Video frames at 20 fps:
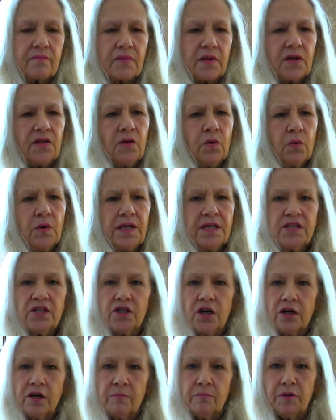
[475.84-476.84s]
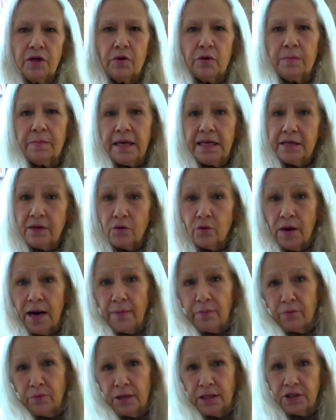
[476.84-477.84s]
the wind started blowing my little
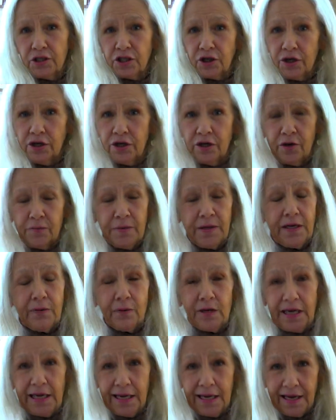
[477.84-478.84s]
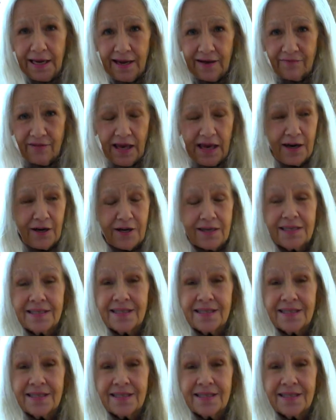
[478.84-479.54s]
wraparound skirt open, and we can't have that on a